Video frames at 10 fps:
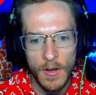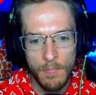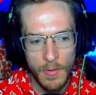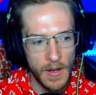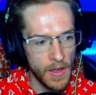to
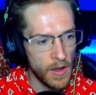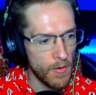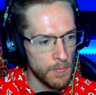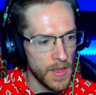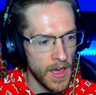bring her
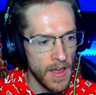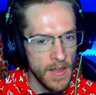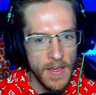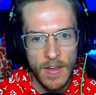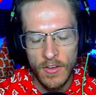up yet
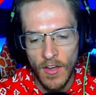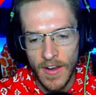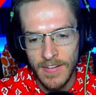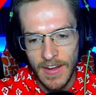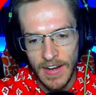because
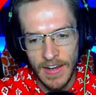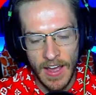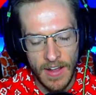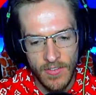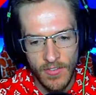ideally
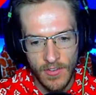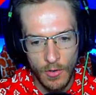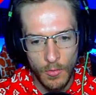I'd still